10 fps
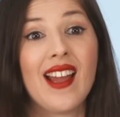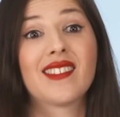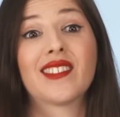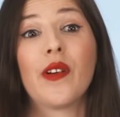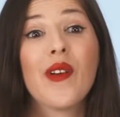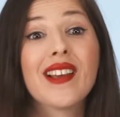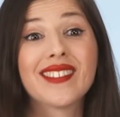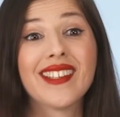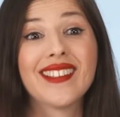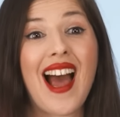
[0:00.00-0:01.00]
It's the
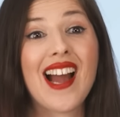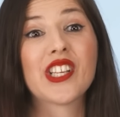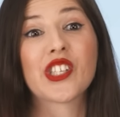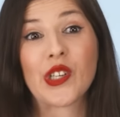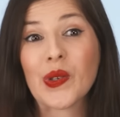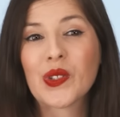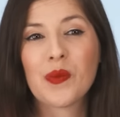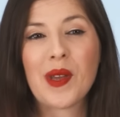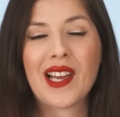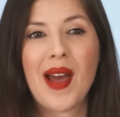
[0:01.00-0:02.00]
reason I chose to
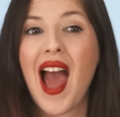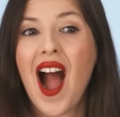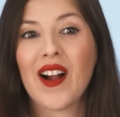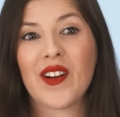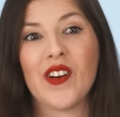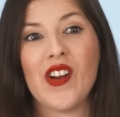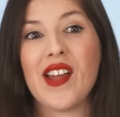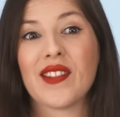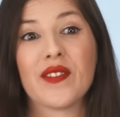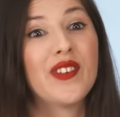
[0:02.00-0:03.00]
become a hacker
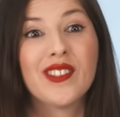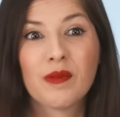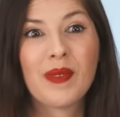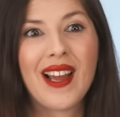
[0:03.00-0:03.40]
in the first